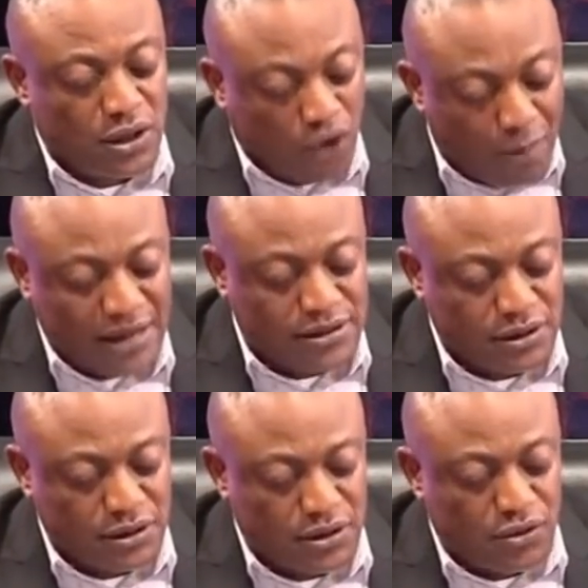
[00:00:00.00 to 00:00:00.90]

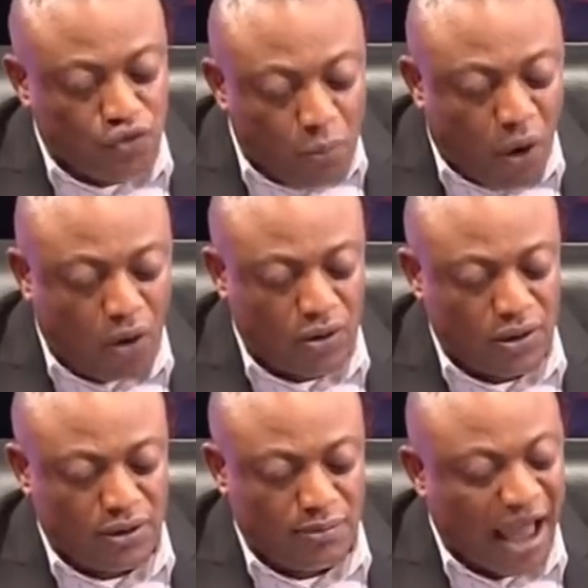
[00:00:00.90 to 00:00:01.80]
Thomas Dumo
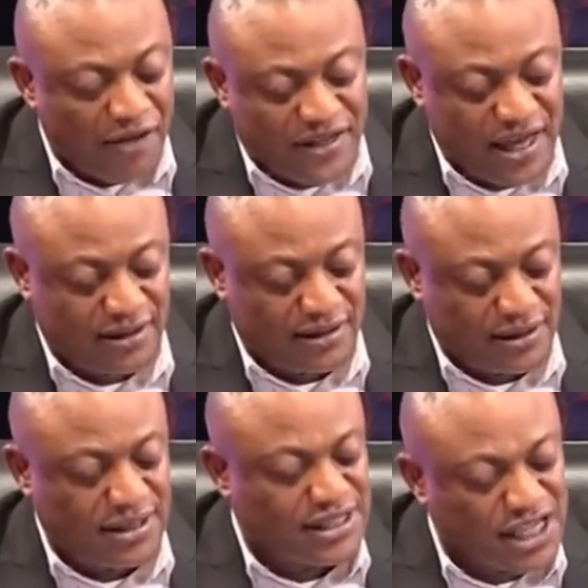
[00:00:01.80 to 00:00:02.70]
birthday
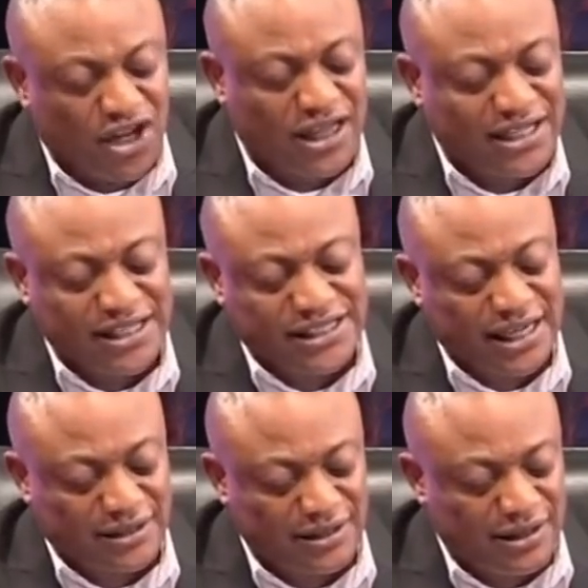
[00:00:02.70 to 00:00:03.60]
senior
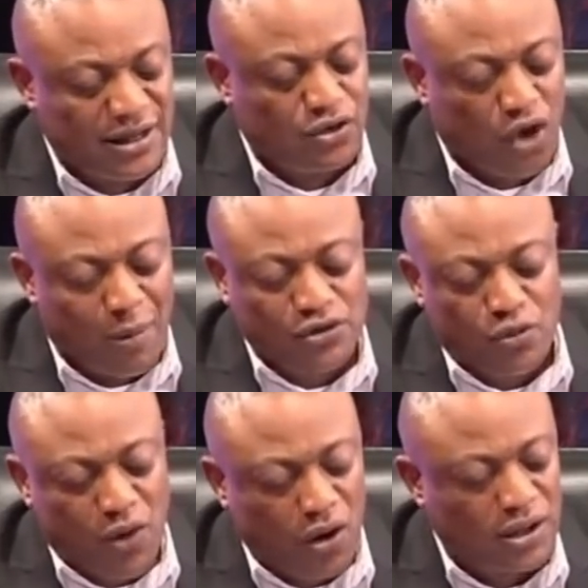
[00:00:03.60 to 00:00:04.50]
technician Thomas
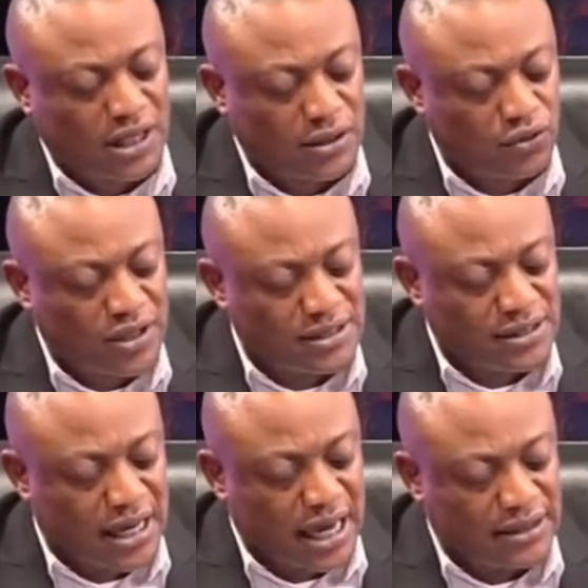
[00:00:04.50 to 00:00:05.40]
Dumo to the
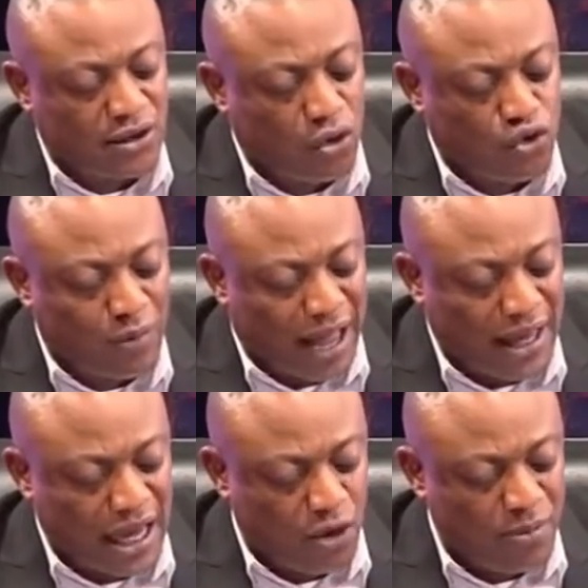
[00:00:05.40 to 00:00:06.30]
2nd October
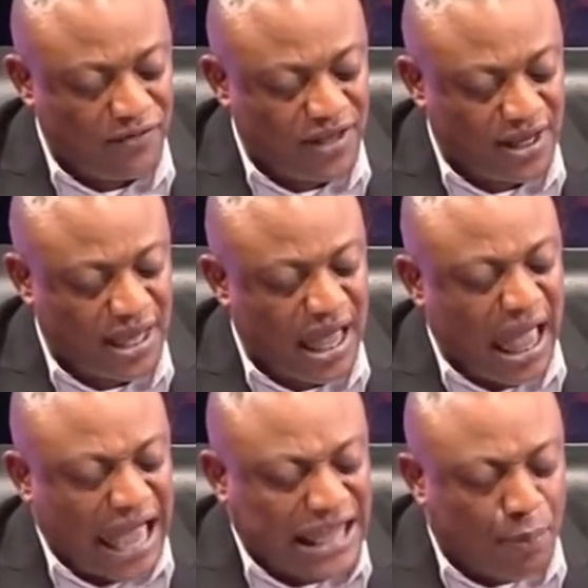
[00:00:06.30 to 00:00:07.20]
your birthday
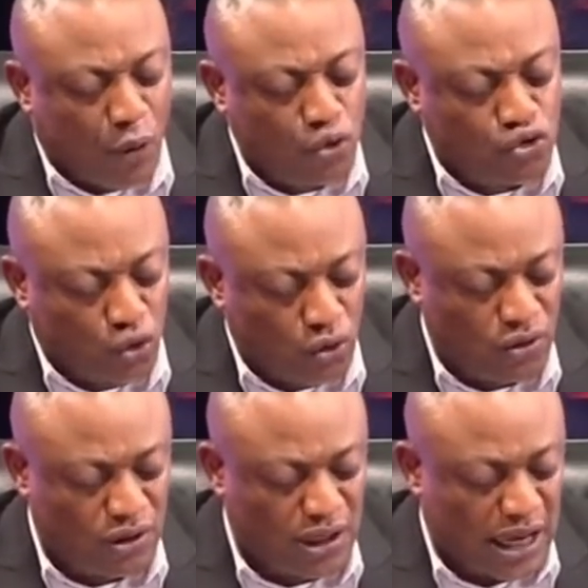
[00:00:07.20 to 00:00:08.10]
atapoku
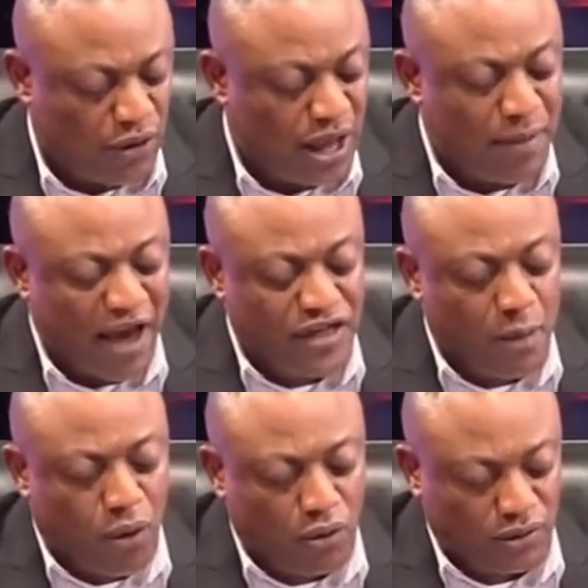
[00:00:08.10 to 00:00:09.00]
so your
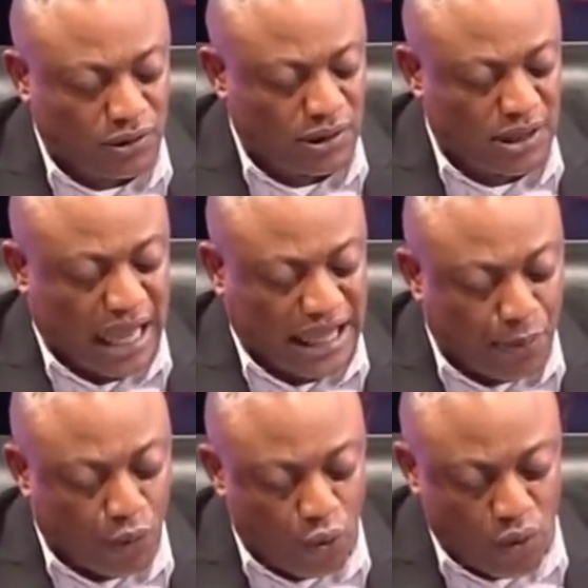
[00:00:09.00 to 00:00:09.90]
birthday born
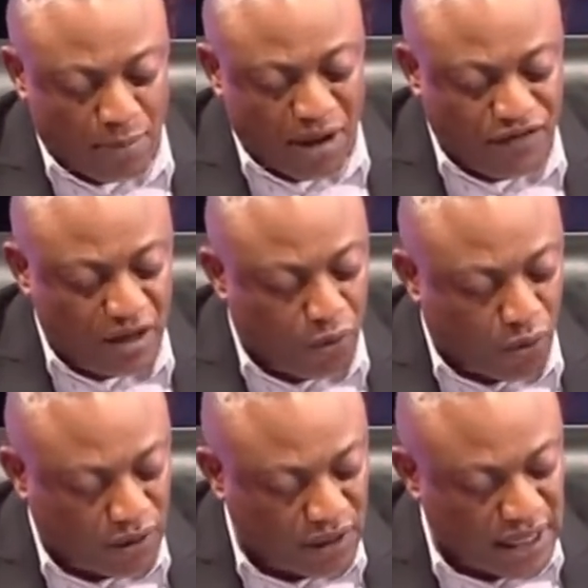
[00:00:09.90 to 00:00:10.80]
atapoku your birthday
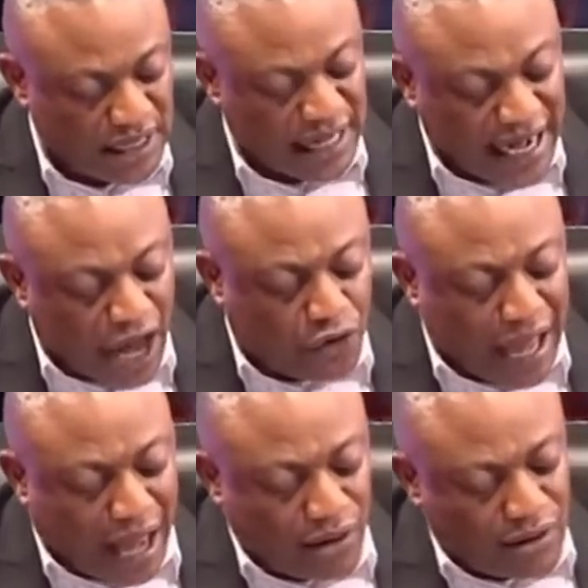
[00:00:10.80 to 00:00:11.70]
born na na
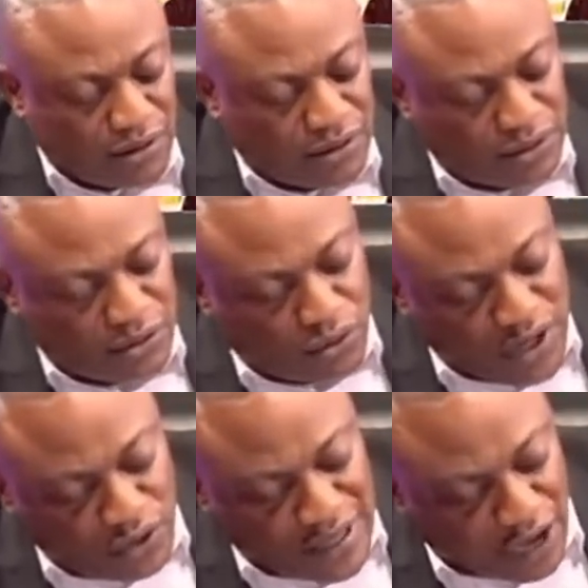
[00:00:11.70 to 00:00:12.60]
akua
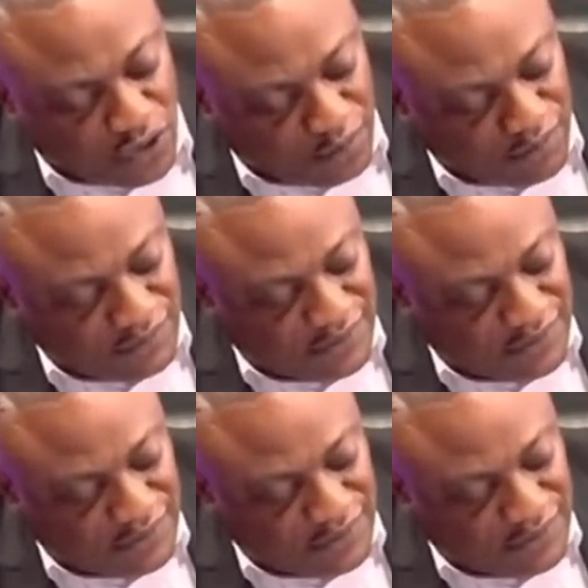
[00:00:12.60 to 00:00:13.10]
kunedu yadom